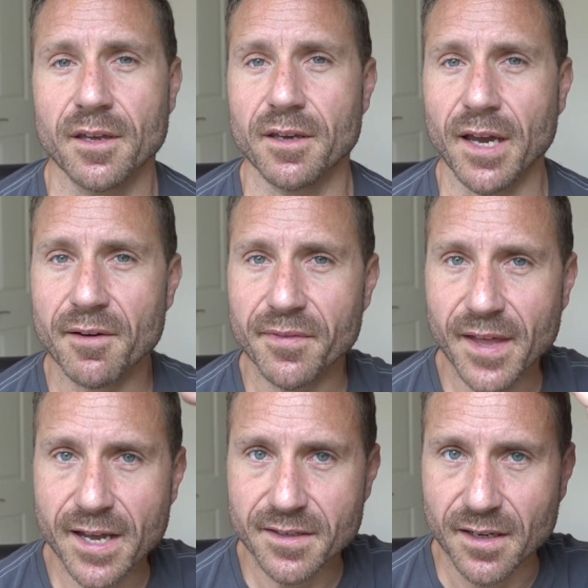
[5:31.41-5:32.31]
You have
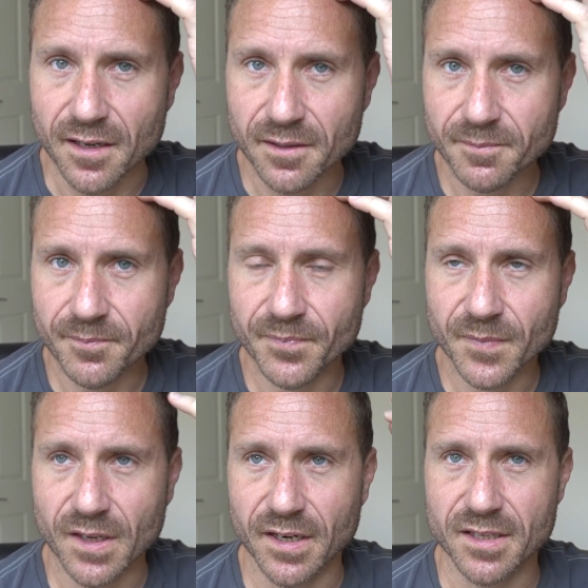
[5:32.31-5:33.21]
that done,
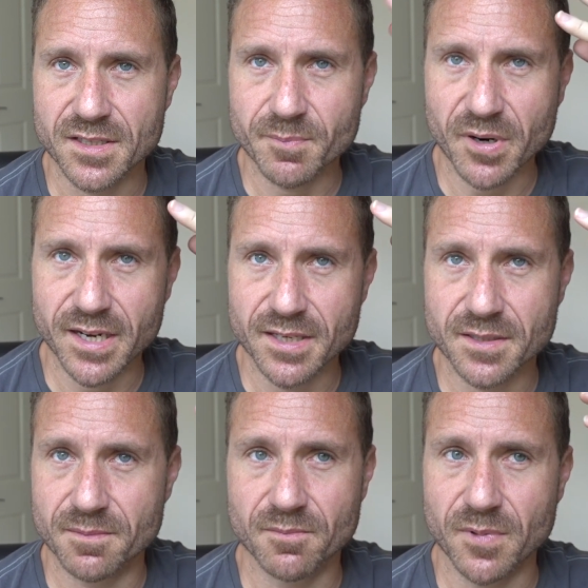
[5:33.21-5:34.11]
and it sprays